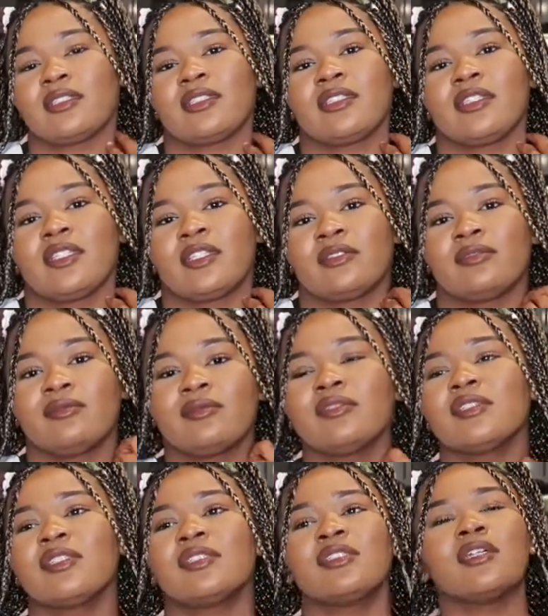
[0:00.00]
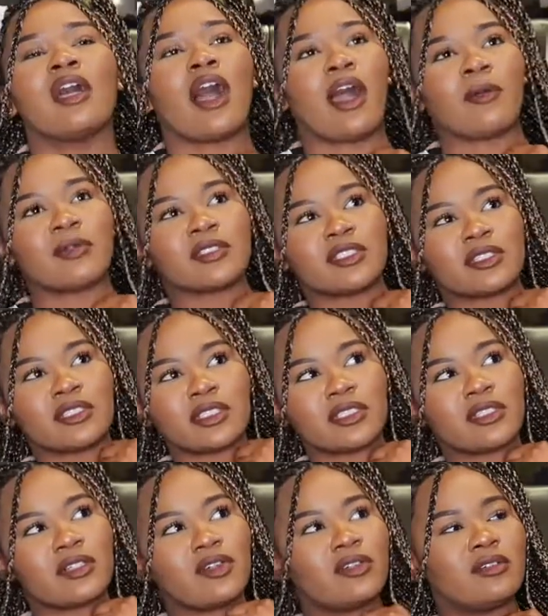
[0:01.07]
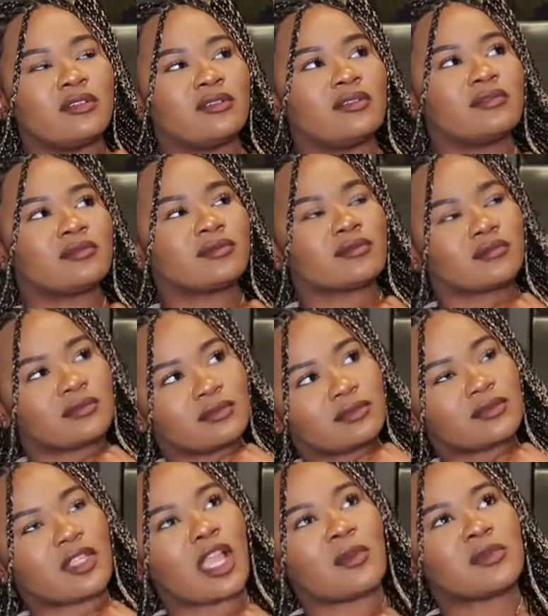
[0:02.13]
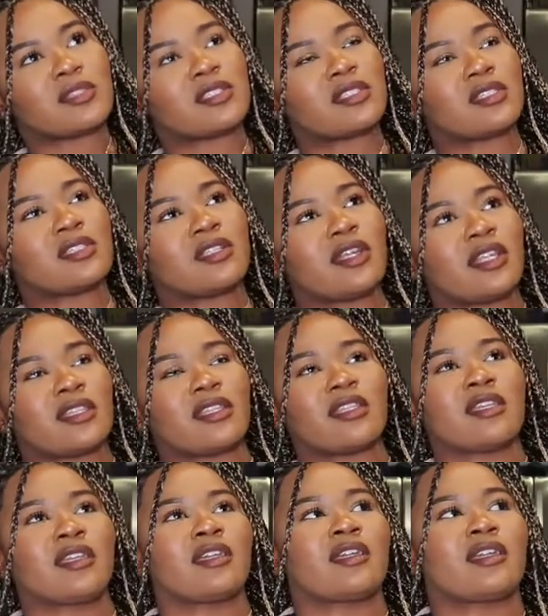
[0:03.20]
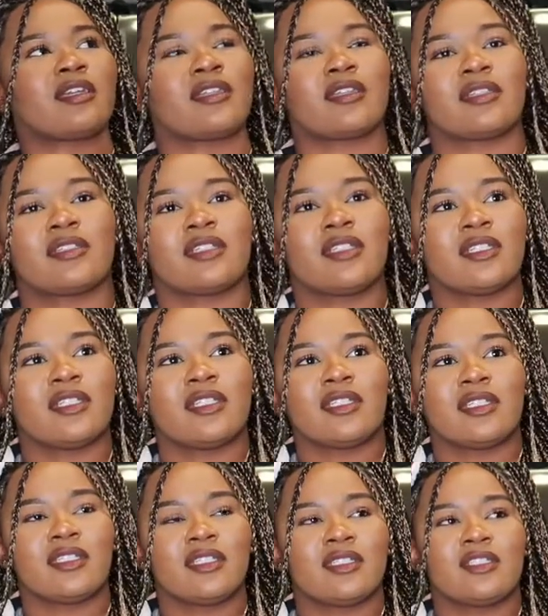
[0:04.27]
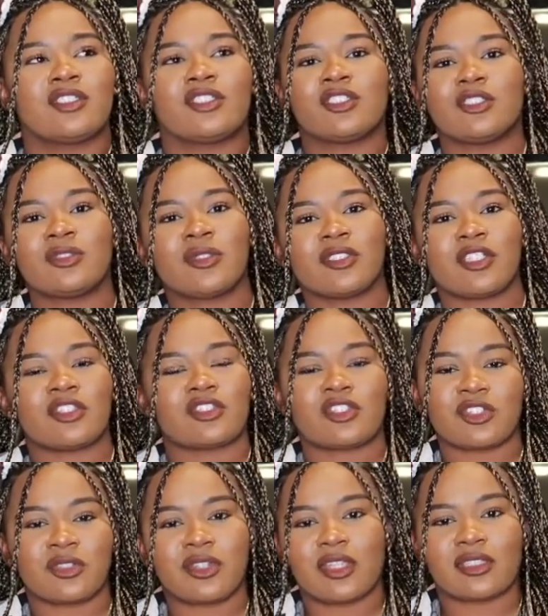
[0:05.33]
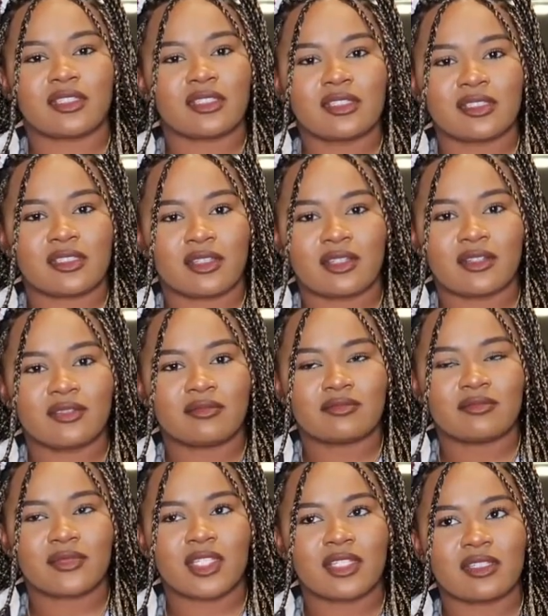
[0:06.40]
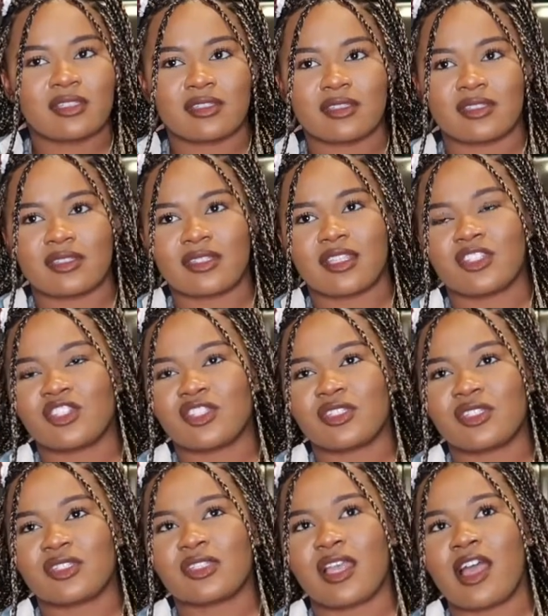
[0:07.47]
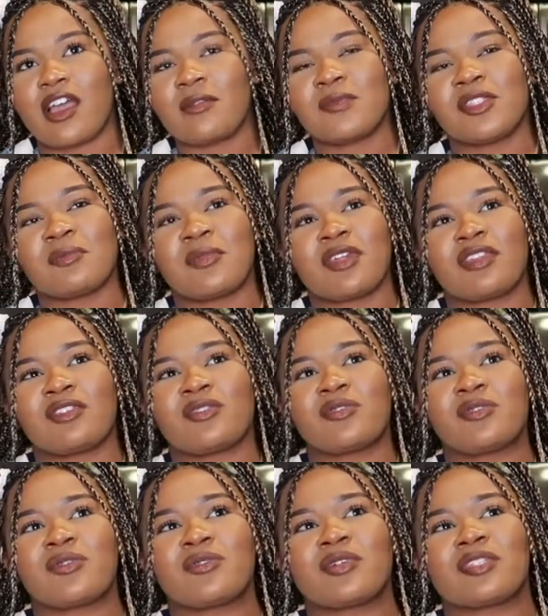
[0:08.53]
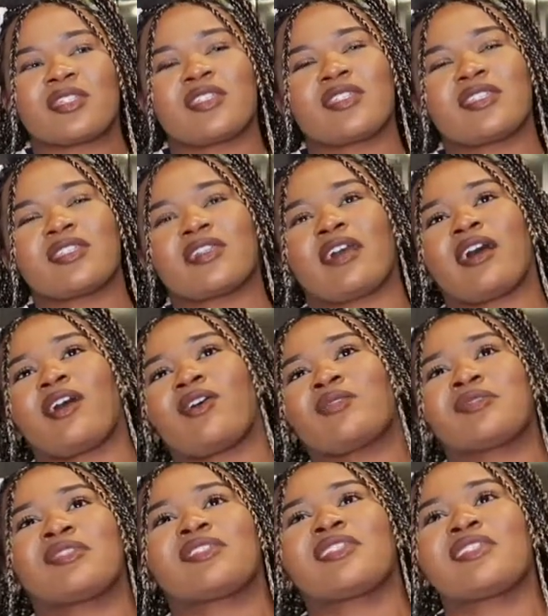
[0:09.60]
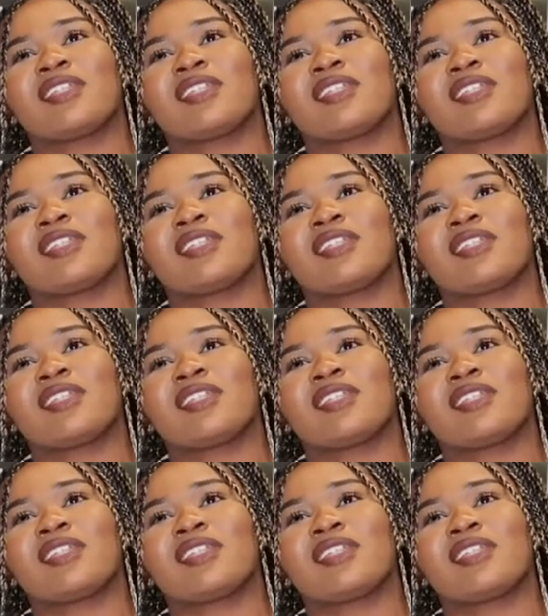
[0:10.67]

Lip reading: you know? I would still, I think, do another show like this though, because it's just, I'm somebody who seeks out